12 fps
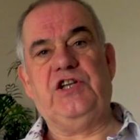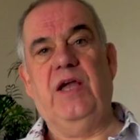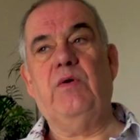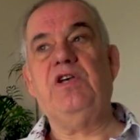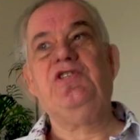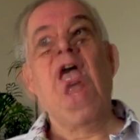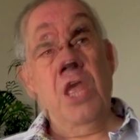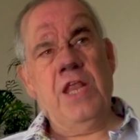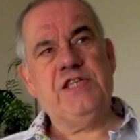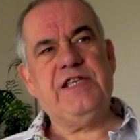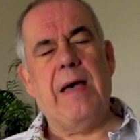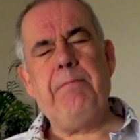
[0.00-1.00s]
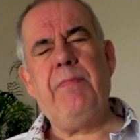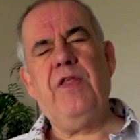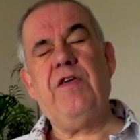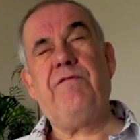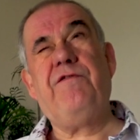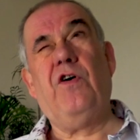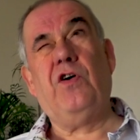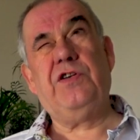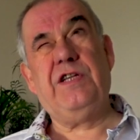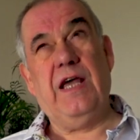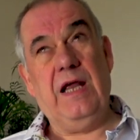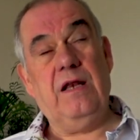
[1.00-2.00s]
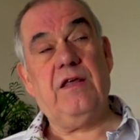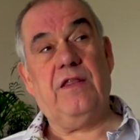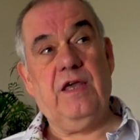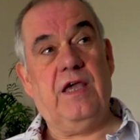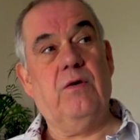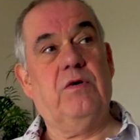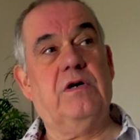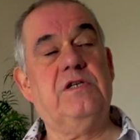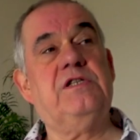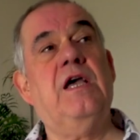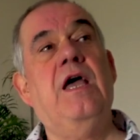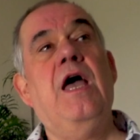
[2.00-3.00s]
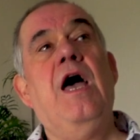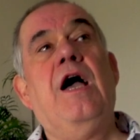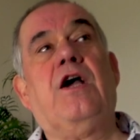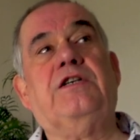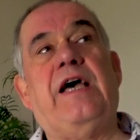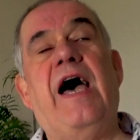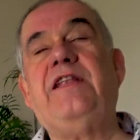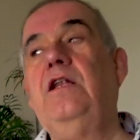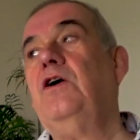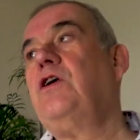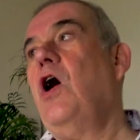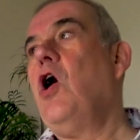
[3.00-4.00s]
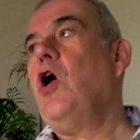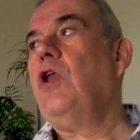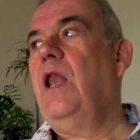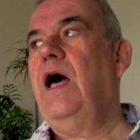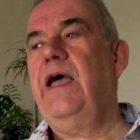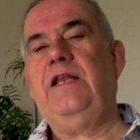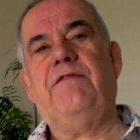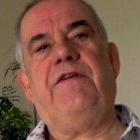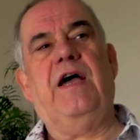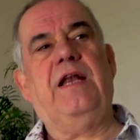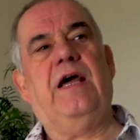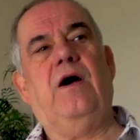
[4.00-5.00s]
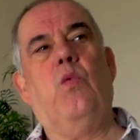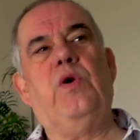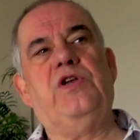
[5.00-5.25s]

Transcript: It was December the 14th, I think it was, because I had to look online to find out